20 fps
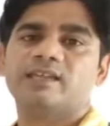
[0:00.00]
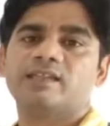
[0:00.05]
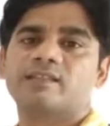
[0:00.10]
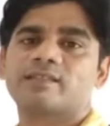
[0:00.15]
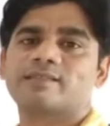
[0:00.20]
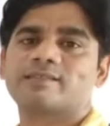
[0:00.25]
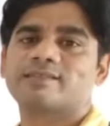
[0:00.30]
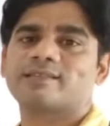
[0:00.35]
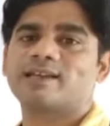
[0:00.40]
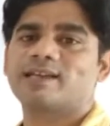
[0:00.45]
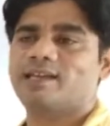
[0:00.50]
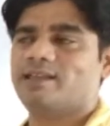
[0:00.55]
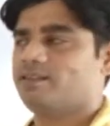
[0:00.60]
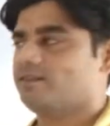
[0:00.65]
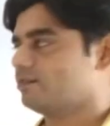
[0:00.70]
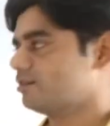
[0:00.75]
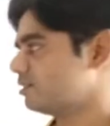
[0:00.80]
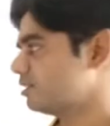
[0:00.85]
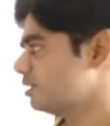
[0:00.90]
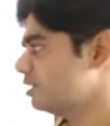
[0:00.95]

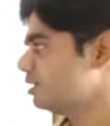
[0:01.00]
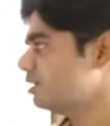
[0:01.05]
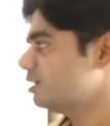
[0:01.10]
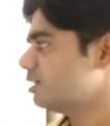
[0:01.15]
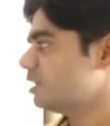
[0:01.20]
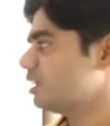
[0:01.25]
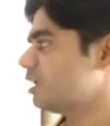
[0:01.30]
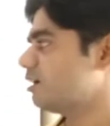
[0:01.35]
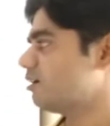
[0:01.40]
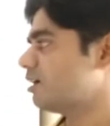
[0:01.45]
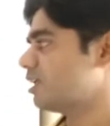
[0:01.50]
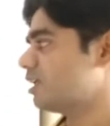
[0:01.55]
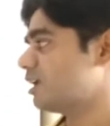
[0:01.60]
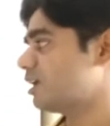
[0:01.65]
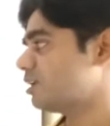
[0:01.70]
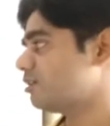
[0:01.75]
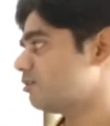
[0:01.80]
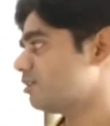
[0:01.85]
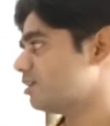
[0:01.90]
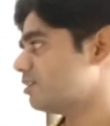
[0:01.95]
science. Now
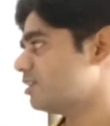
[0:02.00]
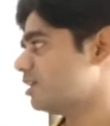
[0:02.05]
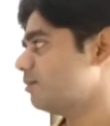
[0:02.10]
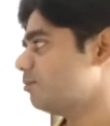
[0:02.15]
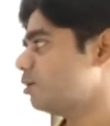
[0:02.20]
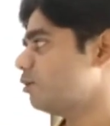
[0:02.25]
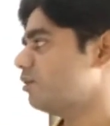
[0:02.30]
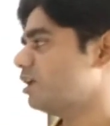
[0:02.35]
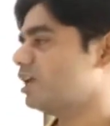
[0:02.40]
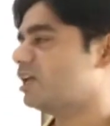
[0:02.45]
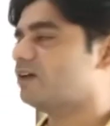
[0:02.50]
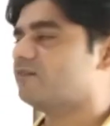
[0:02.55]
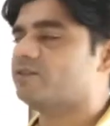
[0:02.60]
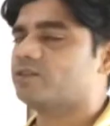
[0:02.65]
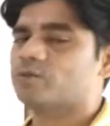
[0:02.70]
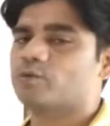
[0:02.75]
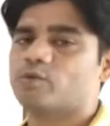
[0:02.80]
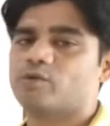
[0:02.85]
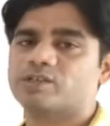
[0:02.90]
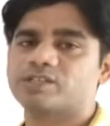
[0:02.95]
another example we have
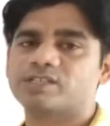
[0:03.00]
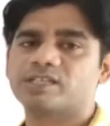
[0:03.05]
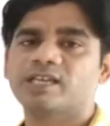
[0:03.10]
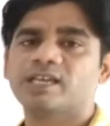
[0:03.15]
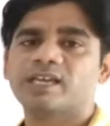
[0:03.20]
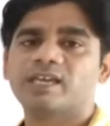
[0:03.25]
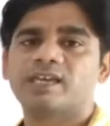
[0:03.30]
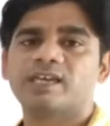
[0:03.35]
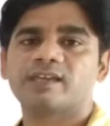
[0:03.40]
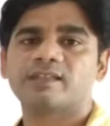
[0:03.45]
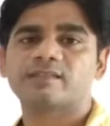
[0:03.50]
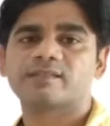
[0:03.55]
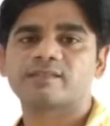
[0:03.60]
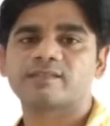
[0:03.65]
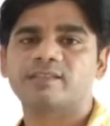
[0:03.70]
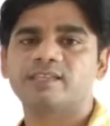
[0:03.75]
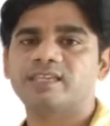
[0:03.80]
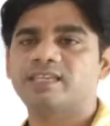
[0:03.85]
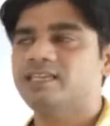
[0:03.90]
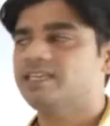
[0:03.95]
is what?
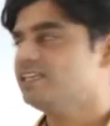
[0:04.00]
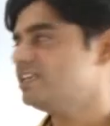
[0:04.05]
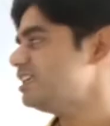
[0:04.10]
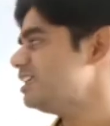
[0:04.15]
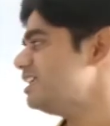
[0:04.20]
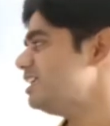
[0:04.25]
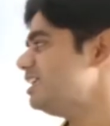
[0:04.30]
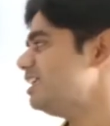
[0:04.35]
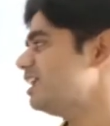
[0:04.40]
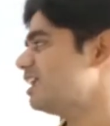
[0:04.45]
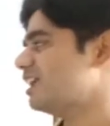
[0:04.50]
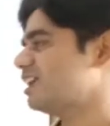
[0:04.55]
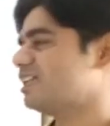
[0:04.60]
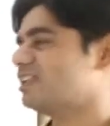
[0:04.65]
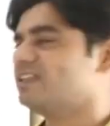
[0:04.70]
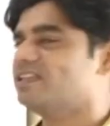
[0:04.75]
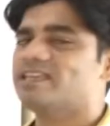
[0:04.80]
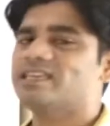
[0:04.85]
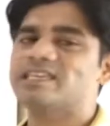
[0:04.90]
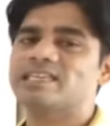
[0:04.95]

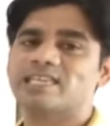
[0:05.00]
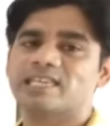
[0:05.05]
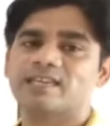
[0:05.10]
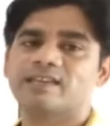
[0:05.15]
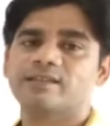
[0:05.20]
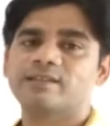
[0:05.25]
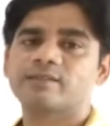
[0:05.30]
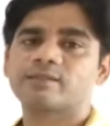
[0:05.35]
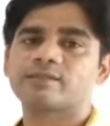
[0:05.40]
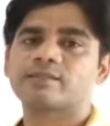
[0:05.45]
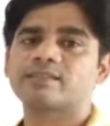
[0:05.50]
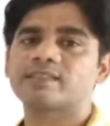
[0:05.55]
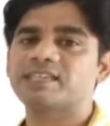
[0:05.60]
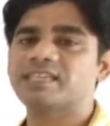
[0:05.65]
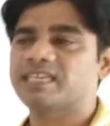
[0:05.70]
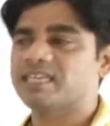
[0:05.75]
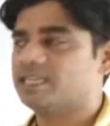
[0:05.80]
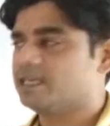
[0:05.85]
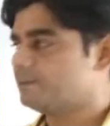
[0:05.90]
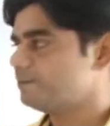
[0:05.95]
S-C-E-N-E,
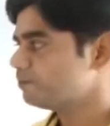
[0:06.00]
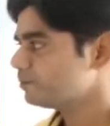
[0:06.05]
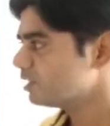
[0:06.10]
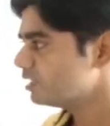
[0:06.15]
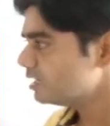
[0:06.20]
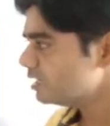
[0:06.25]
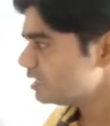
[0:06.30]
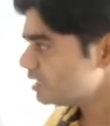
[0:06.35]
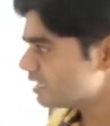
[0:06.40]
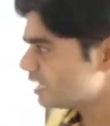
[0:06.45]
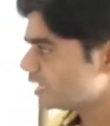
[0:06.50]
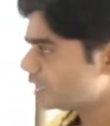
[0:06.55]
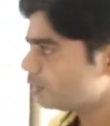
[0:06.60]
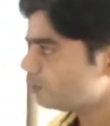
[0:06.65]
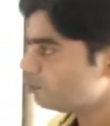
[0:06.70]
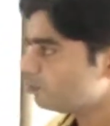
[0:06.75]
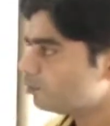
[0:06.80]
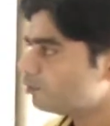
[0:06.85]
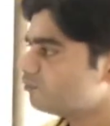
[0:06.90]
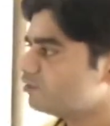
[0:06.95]
scene.
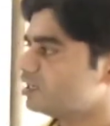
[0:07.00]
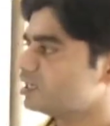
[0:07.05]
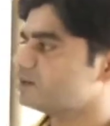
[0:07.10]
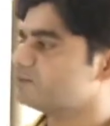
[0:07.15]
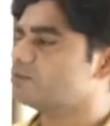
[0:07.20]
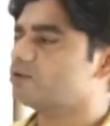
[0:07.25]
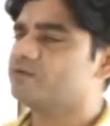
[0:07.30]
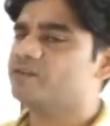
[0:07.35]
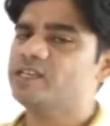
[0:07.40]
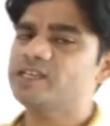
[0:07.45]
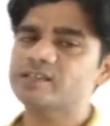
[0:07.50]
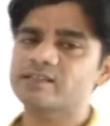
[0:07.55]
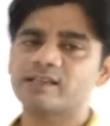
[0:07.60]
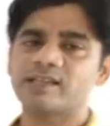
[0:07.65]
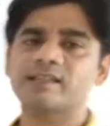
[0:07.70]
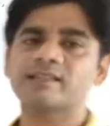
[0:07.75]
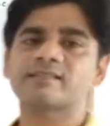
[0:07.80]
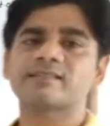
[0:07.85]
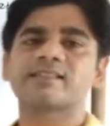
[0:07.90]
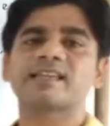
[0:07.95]
Now we are moving to the
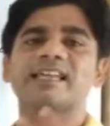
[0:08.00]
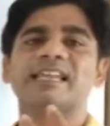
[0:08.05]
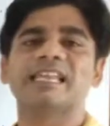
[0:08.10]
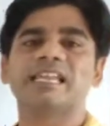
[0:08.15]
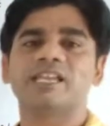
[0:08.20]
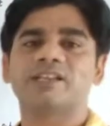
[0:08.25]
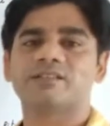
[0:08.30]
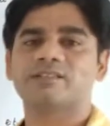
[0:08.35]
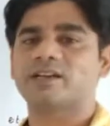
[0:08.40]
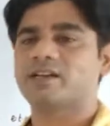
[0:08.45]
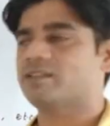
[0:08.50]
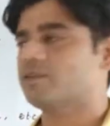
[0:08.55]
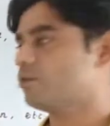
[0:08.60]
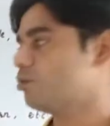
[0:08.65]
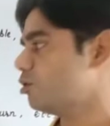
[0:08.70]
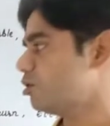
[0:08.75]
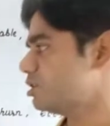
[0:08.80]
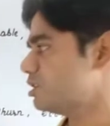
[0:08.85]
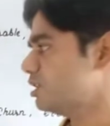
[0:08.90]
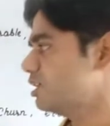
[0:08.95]
next silent letter, that is
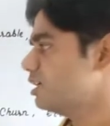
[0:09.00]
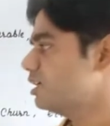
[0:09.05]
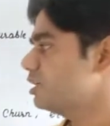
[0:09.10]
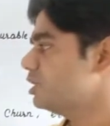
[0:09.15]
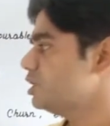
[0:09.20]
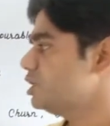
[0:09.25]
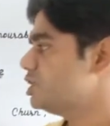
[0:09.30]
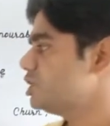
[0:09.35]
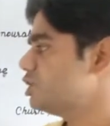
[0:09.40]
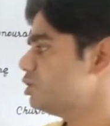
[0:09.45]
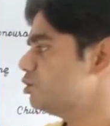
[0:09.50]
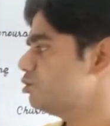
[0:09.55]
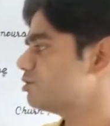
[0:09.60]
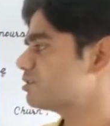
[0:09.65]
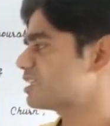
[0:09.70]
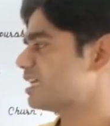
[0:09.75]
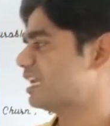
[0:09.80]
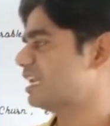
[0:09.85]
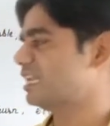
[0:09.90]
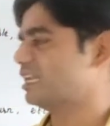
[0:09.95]
what? U
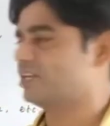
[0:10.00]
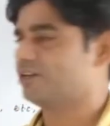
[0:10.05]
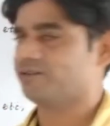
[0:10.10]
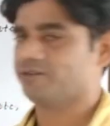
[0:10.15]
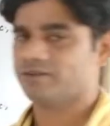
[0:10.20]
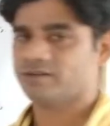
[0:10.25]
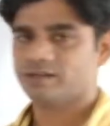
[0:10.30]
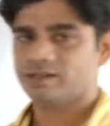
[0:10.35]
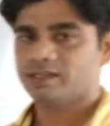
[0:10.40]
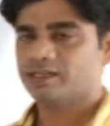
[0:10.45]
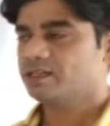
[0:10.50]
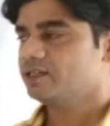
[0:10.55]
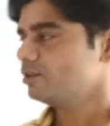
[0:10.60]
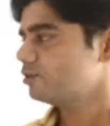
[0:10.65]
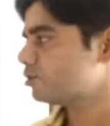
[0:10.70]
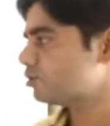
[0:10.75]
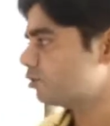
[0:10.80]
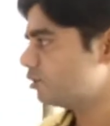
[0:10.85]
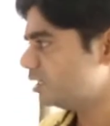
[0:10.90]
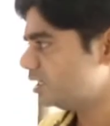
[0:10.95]
silent letter.
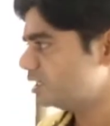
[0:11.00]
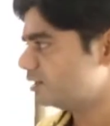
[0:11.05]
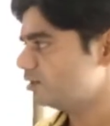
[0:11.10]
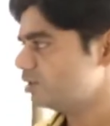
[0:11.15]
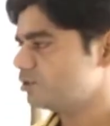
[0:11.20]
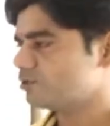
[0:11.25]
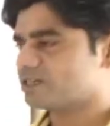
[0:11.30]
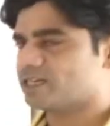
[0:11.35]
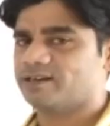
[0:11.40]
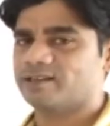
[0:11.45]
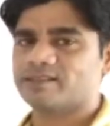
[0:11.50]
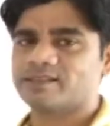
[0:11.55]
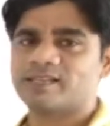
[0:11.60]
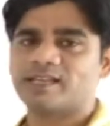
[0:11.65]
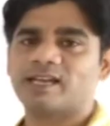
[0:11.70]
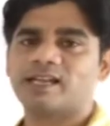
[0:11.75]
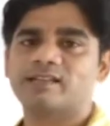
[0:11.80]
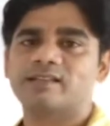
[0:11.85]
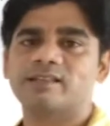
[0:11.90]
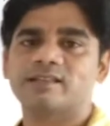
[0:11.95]
So here you can
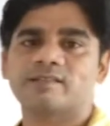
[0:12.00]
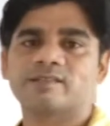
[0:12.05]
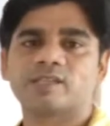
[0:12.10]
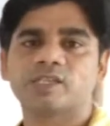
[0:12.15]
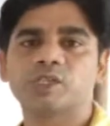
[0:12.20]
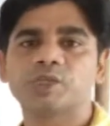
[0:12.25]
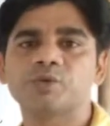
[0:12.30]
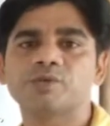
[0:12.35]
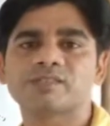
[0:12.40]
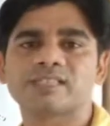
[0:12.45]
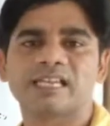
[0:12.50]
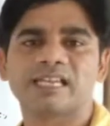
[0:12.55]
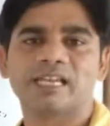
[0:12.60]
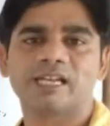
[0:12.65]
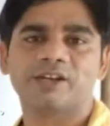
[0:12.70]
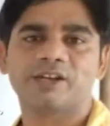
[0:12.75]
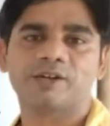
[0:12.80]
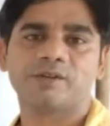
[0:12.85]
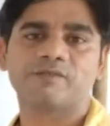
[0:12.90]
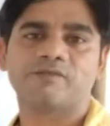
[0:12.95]
understand this U silent
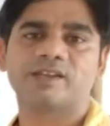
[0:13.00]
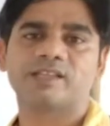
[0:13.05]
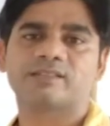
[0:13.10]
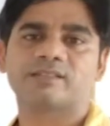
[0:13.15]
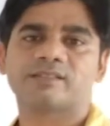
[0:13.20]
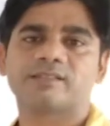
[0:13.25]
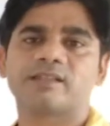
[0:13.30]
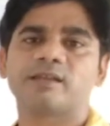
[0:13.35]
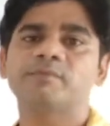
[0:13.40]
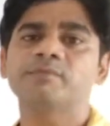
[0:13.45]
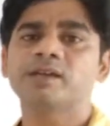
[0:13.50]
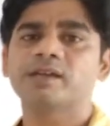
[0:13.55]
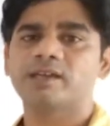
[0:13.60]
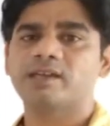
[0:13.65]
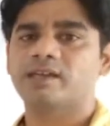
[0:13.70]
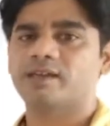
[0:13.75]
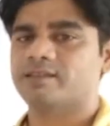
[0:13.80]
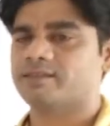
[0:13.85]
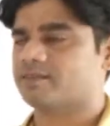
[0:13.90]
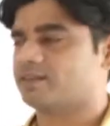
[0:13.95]
letter with some
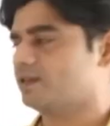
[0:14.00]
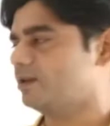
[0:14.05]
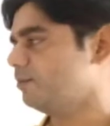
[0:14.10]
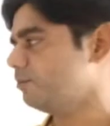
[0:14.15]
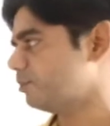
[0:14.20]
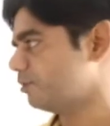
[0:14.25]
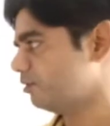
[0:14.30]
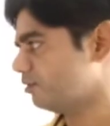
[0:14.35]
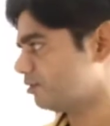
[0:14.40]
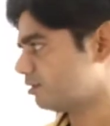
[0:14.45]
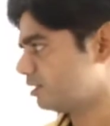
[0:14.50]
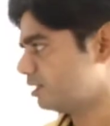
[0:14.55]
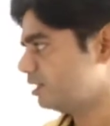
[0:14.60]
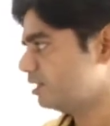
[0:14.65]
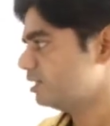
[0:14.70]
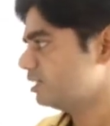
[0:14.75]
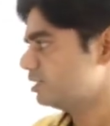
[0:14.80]
examples.